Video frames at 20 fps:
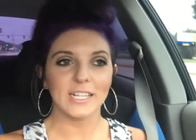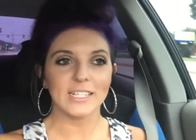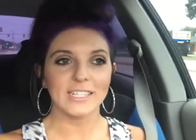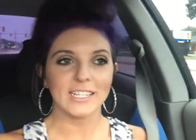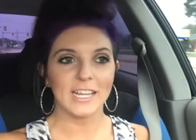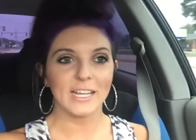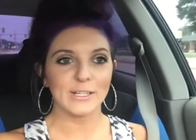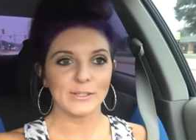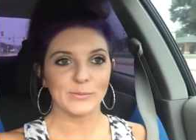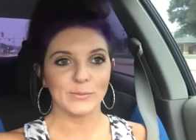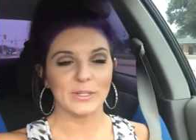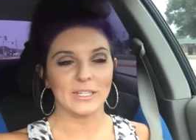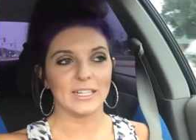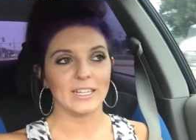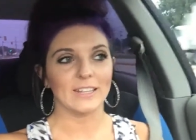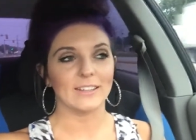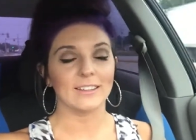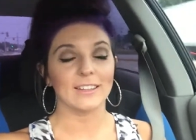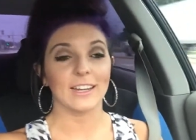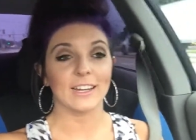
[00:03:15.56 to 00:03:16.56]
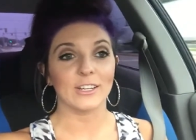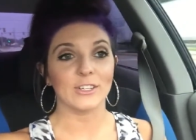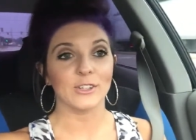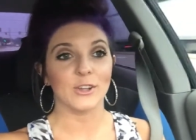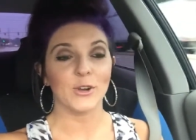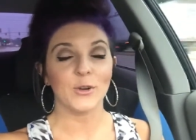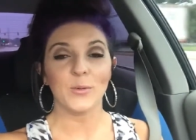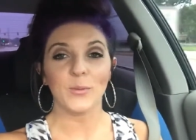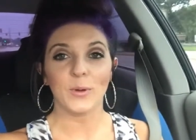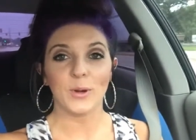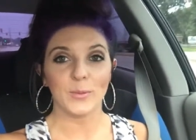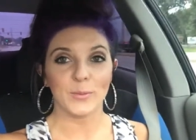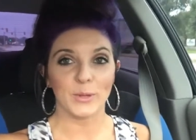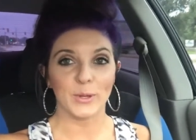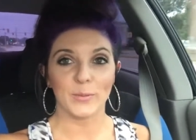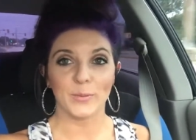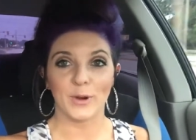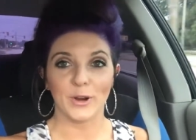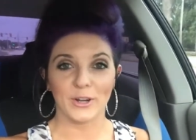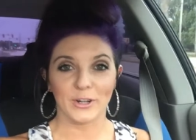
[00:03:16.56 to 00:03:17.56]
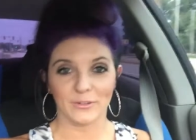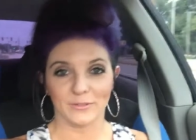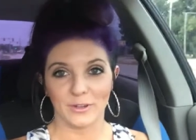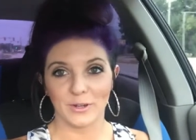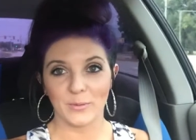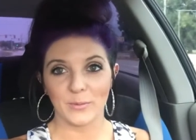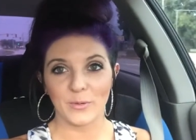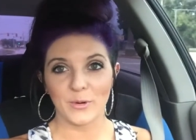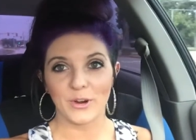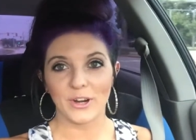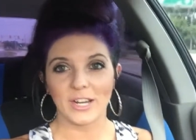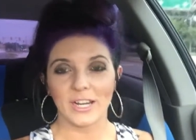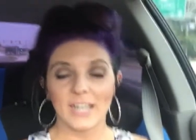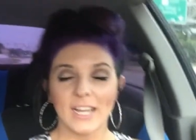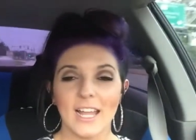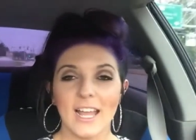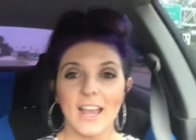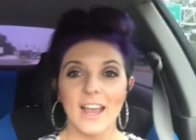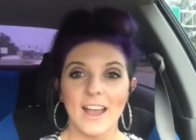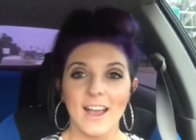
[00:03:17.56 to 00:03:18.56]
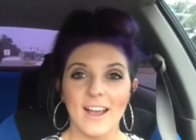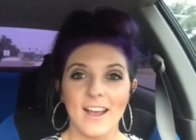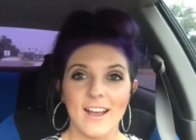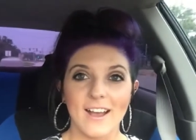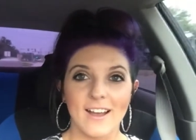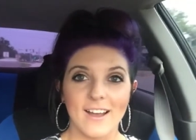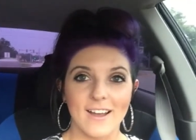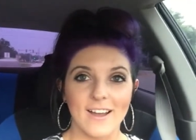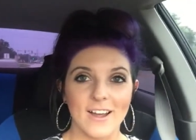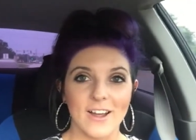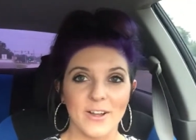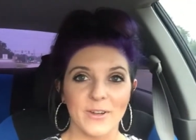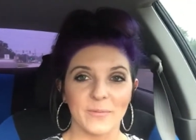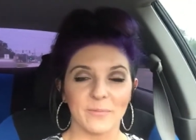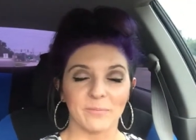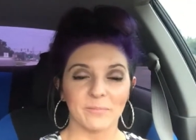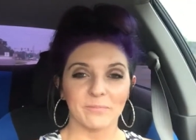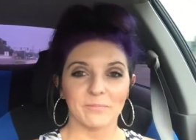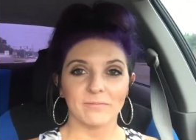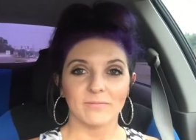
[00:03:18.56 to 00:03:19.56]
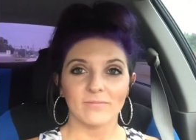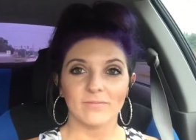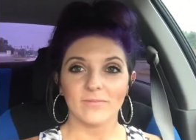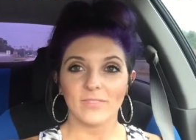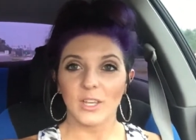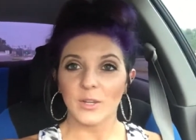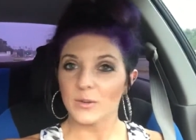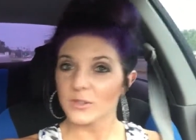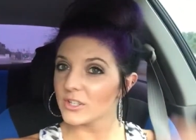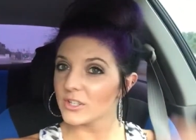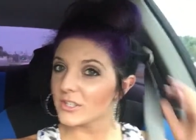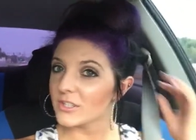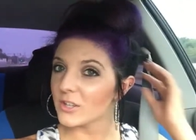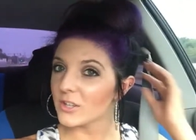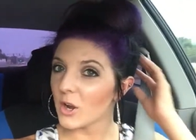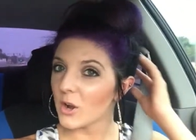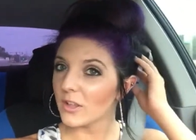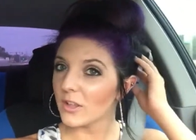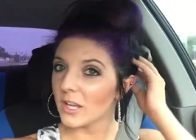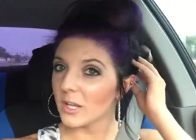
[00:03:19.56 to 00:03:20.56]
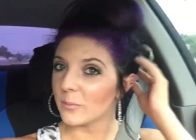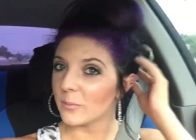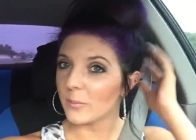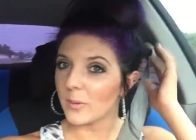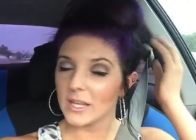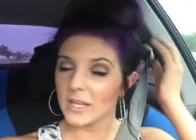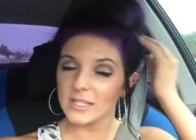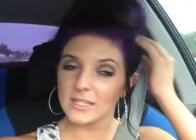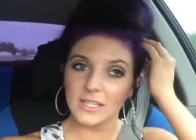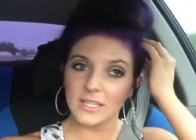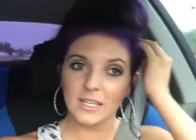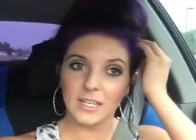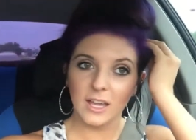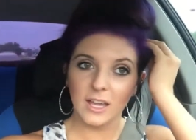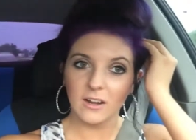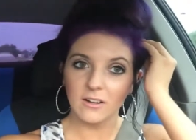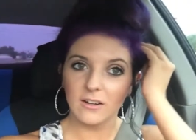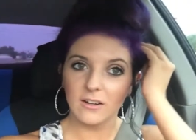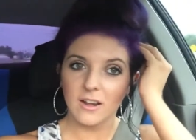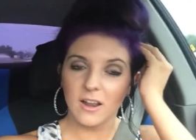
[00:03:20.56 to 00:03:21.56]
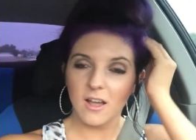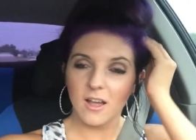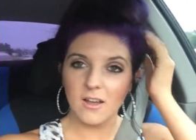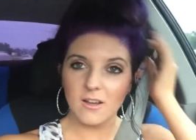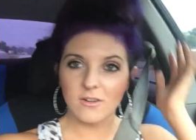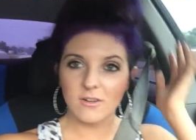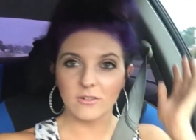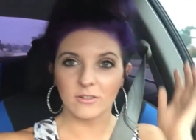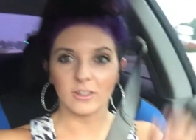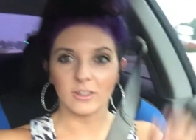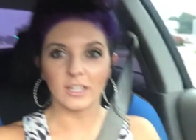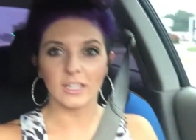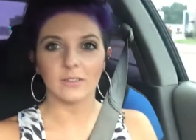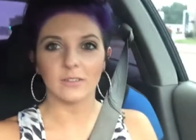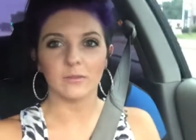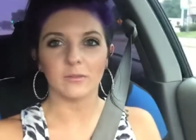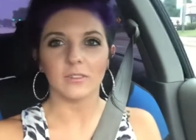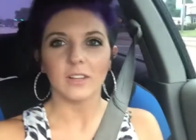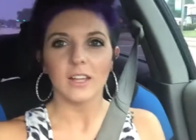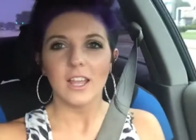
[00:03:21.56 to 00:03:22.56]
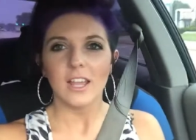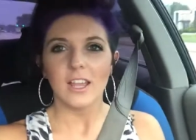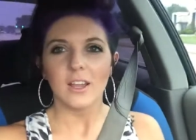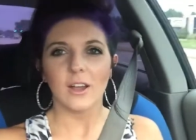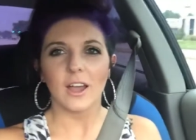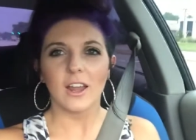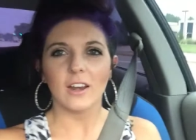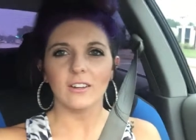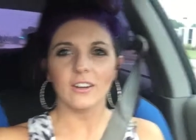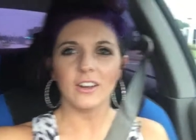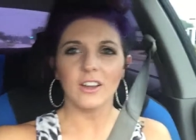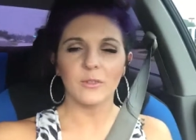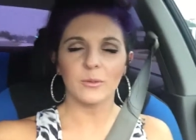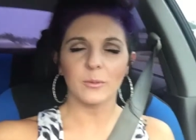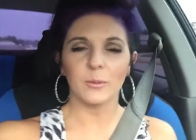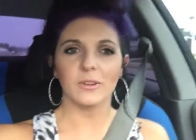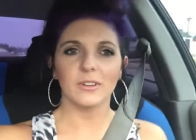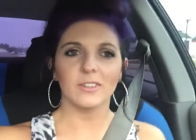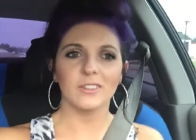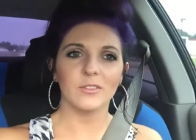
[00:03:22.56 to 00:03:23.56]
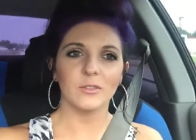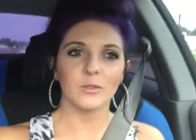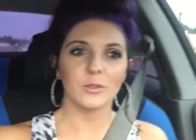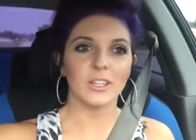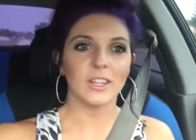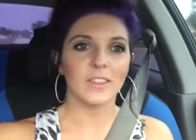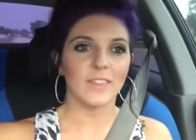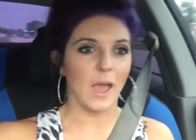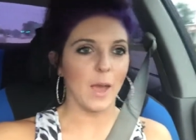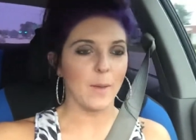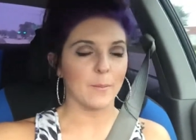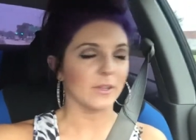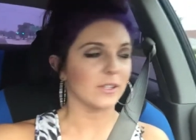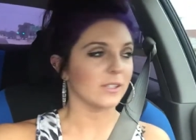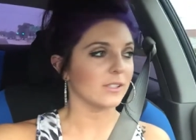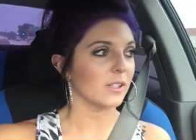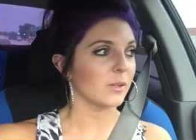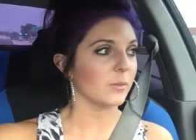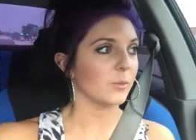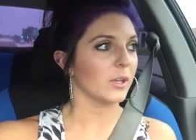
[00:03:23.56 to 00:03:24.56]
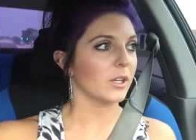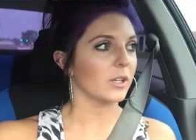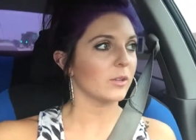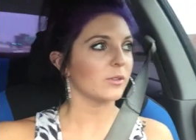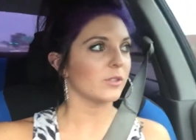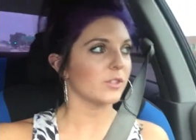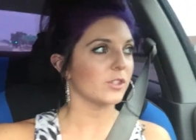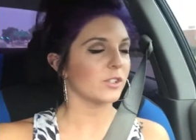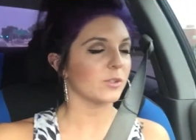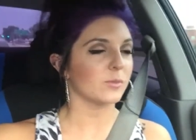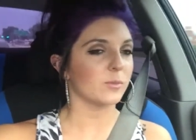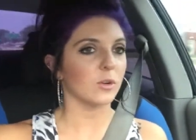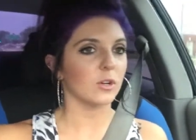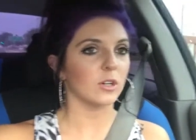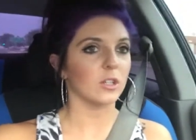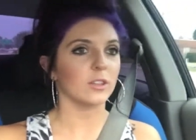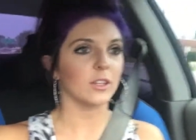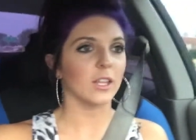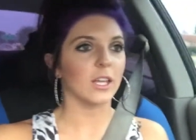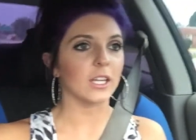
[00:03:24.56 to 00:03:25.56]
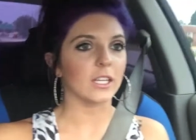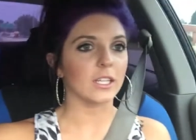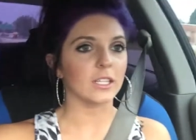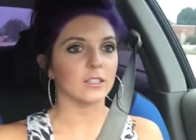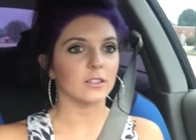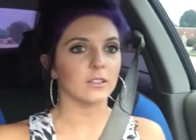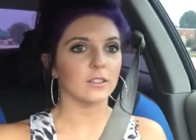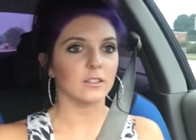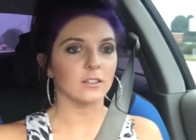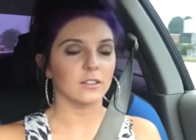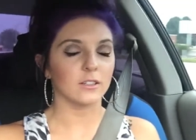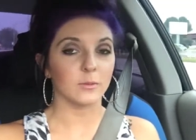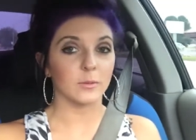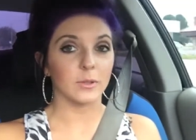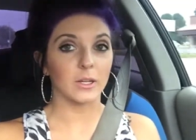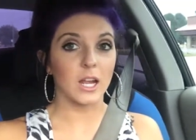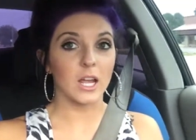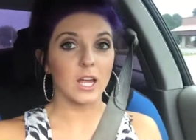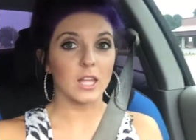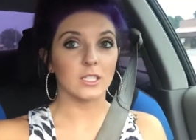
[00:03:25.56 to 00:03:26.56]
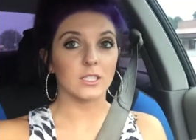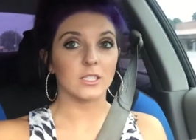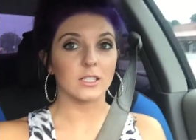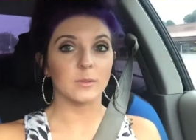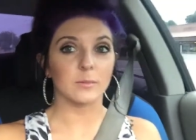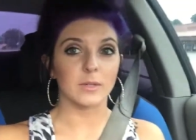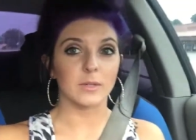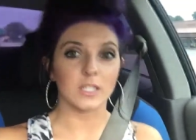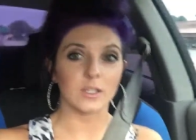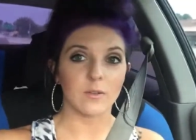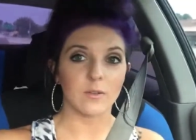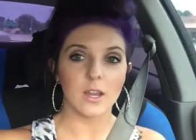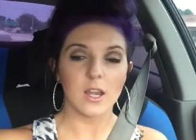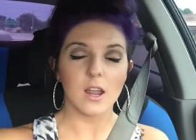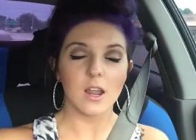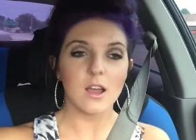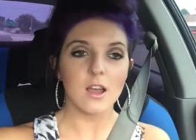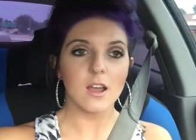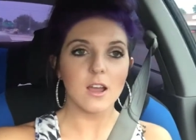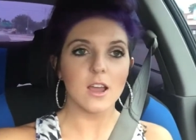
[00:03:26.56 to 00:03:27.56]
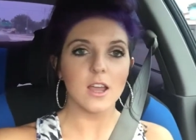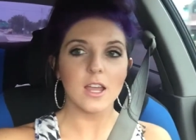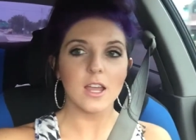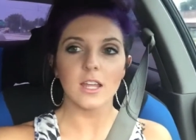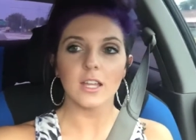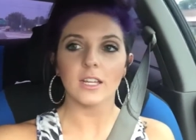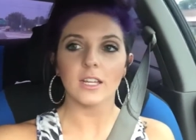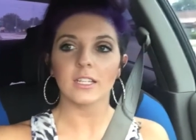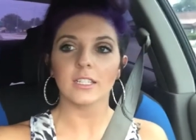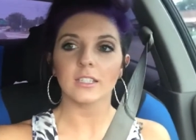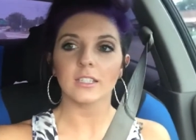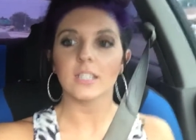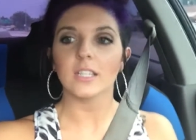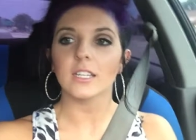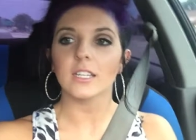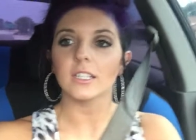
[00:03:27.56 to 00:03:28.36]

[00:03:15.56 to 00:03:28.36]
crazy-ass weekend that I don't want to be a part of anymore. Um, just so like busy. I don't know. Like, I don't know. We weren't even really that busy, but it was just more like, oh my god, there's so much going on,